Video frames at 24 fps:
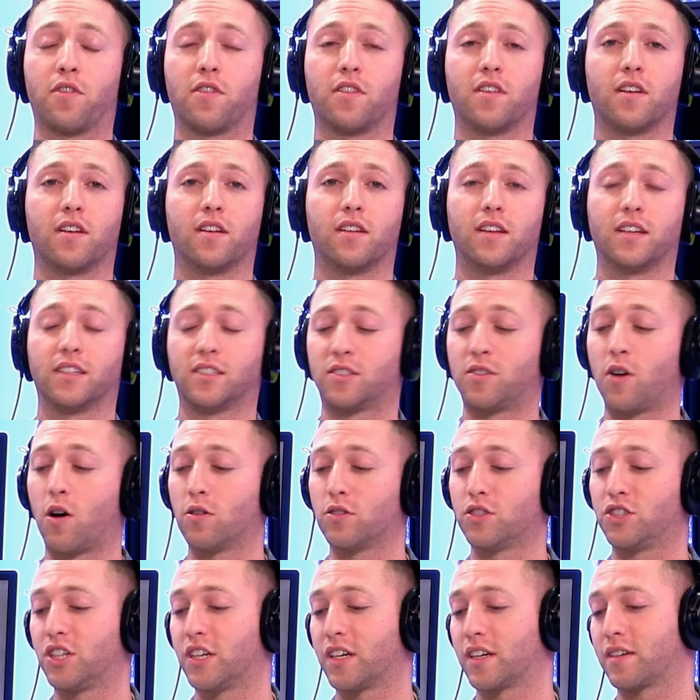the
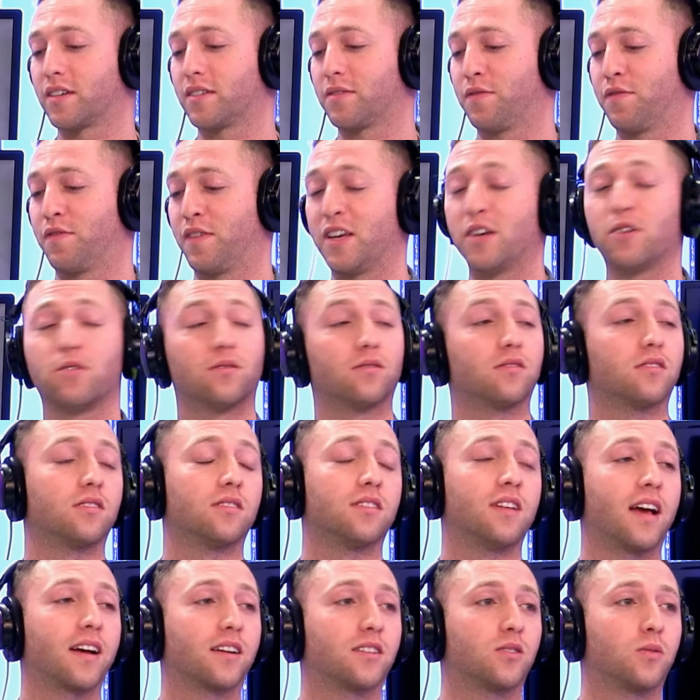nostalgic feels
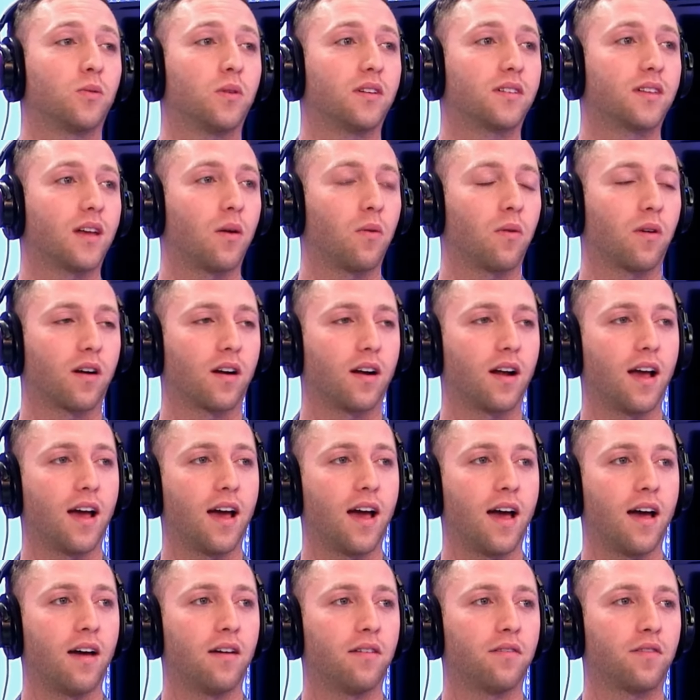next week that we're gonna
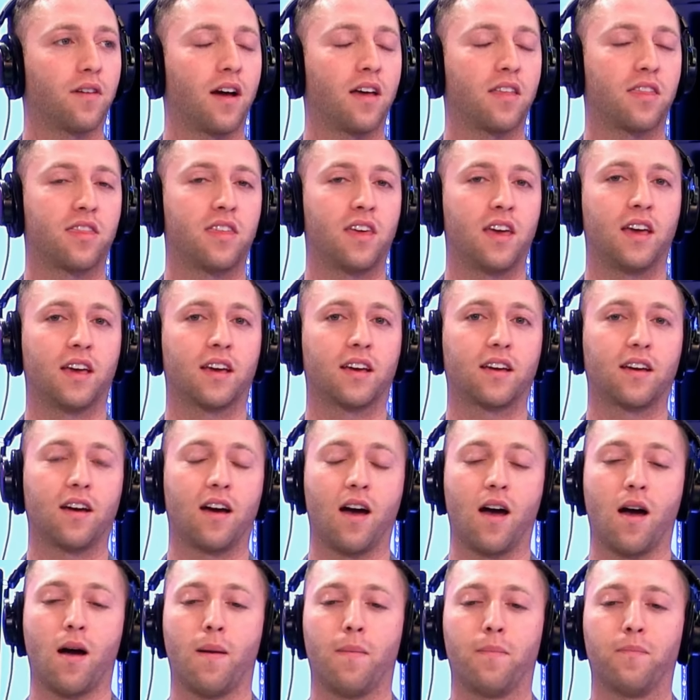have.
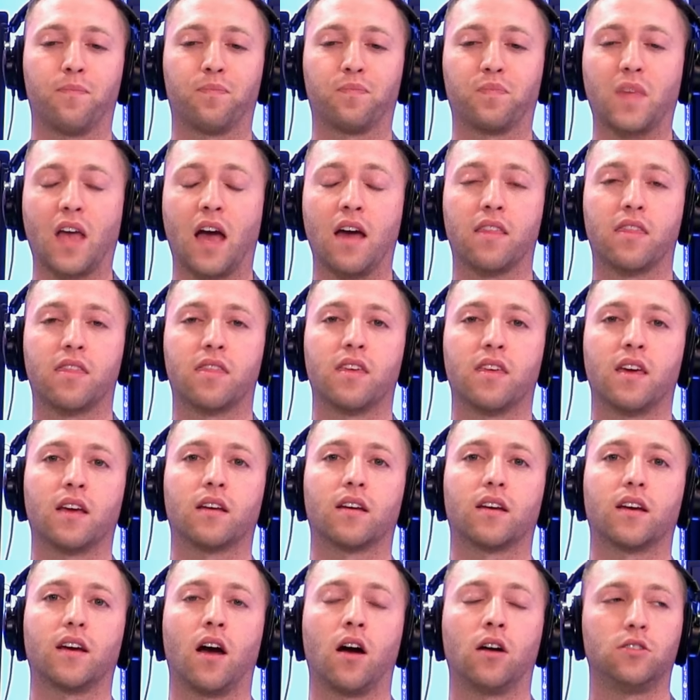I
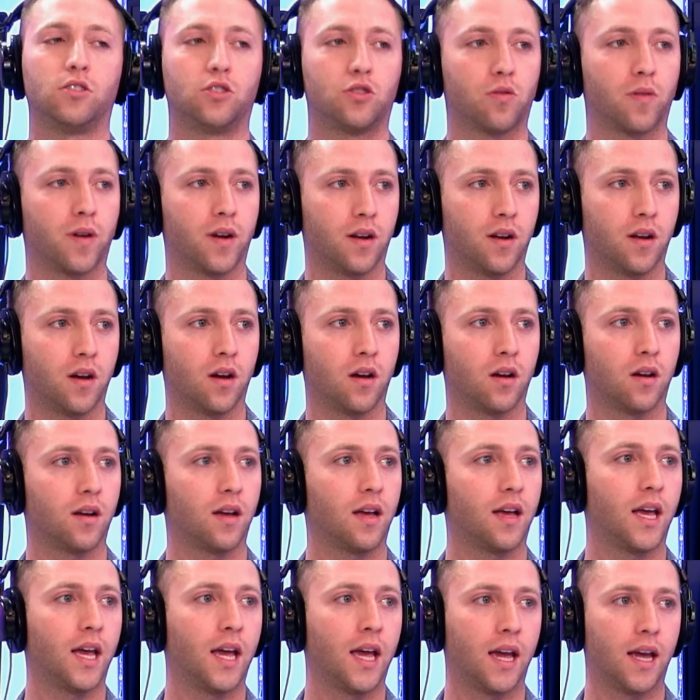think Audrina
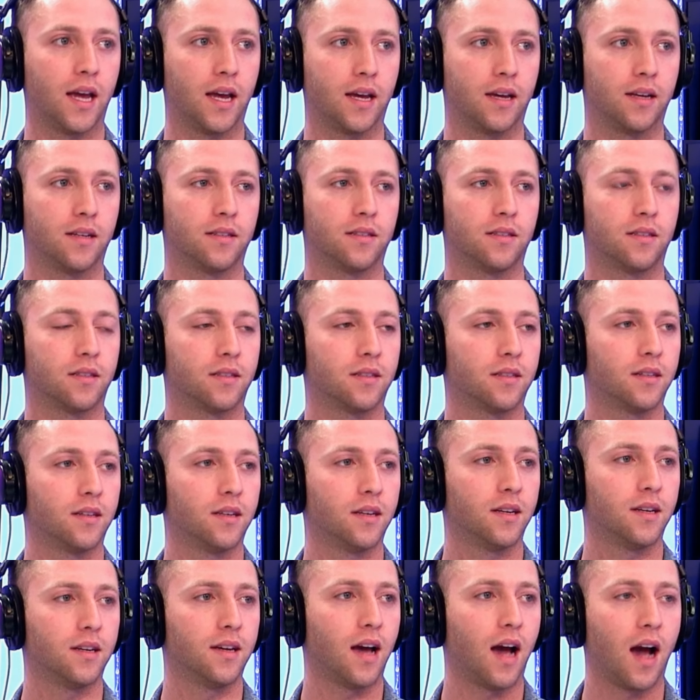and
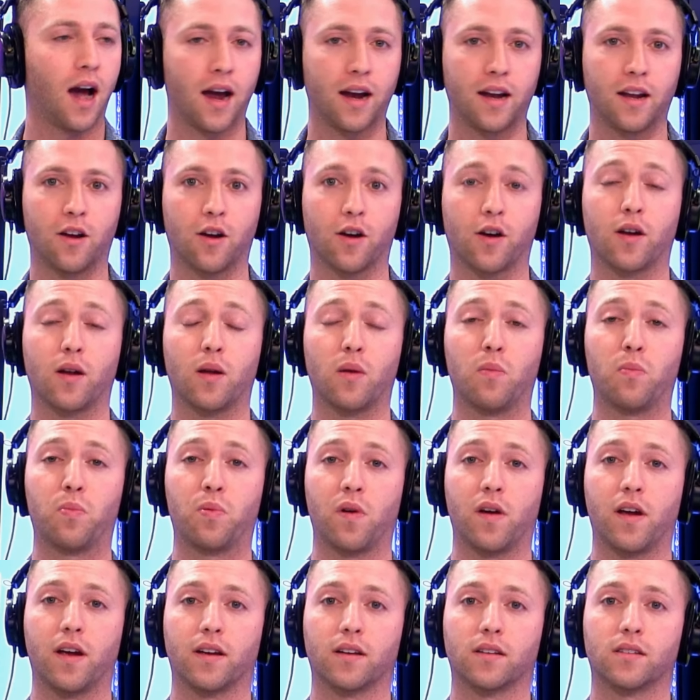Heidi are gonna
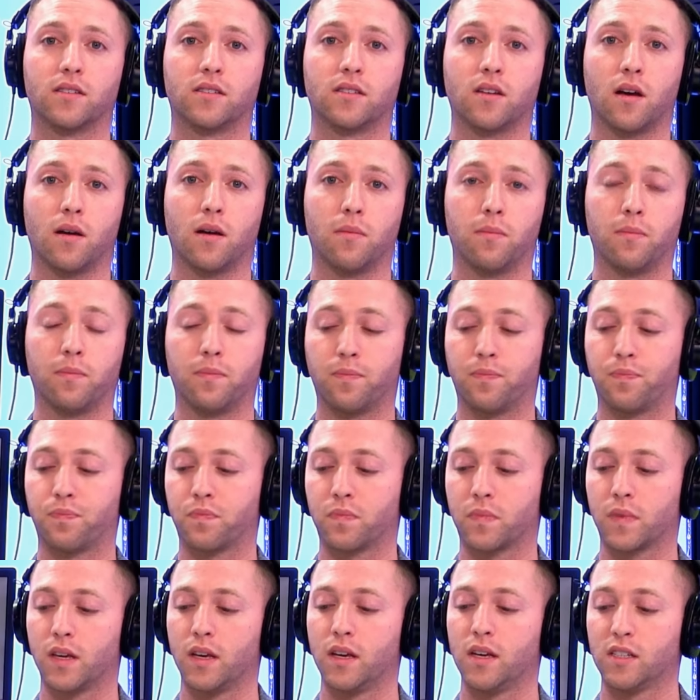bring some
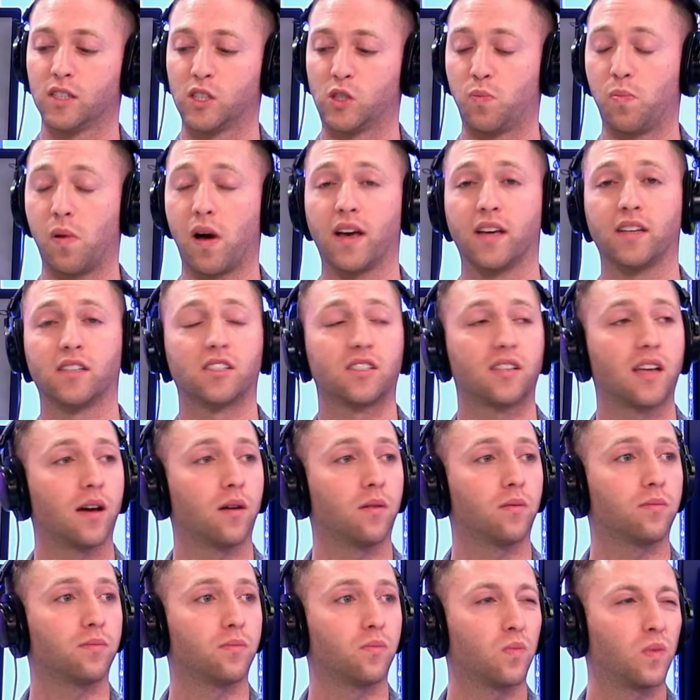spice that
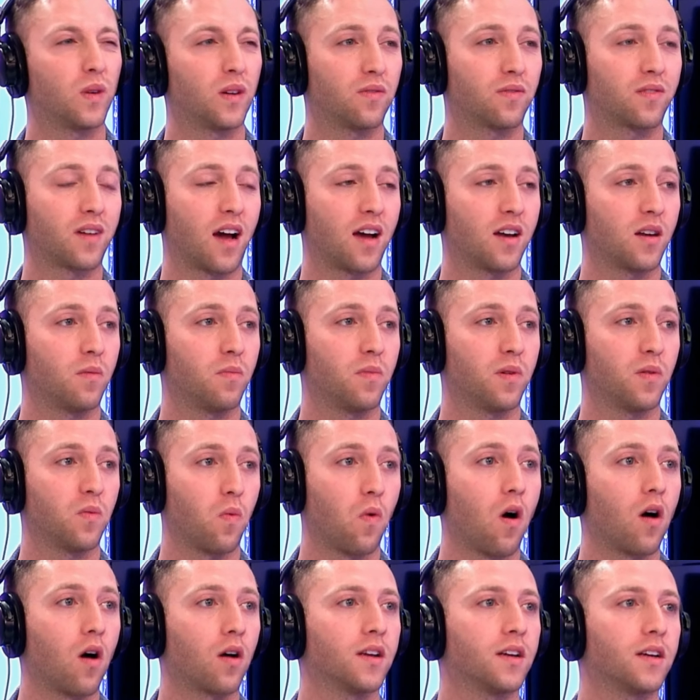we've kind of been
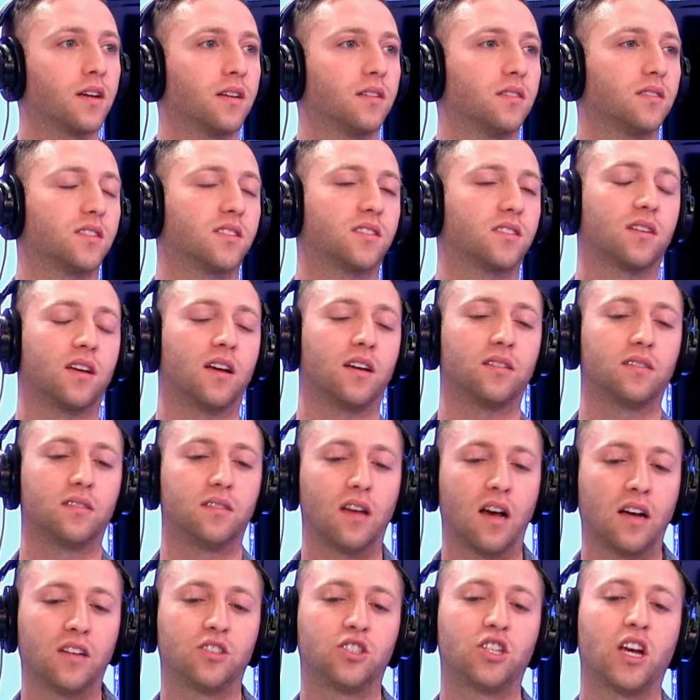wanting, and
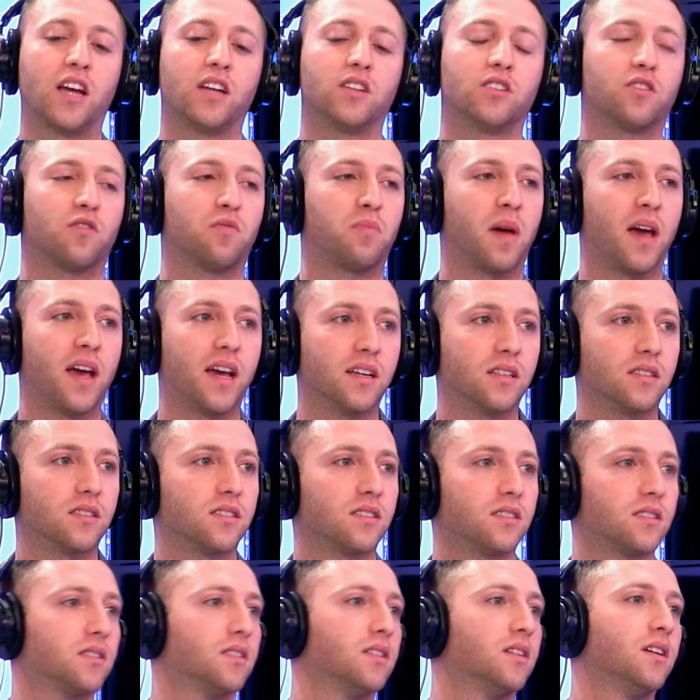a change of pace.
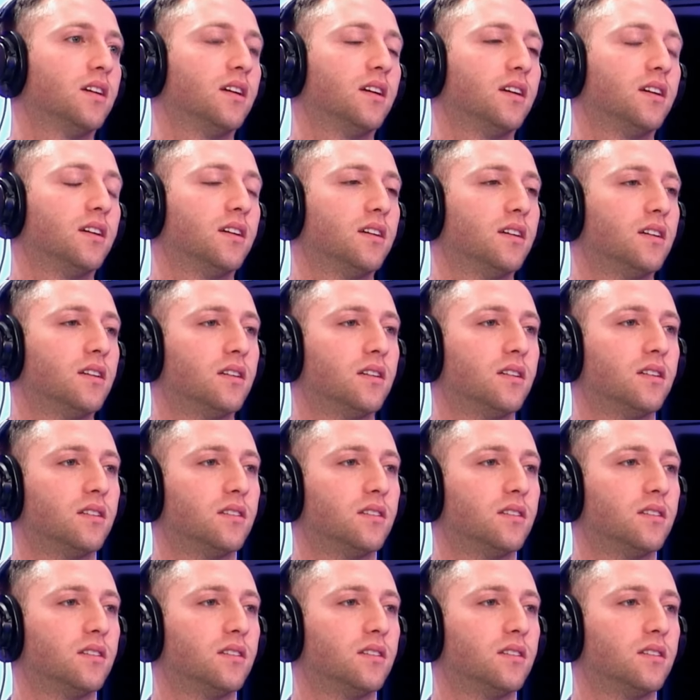Yeah, they bring different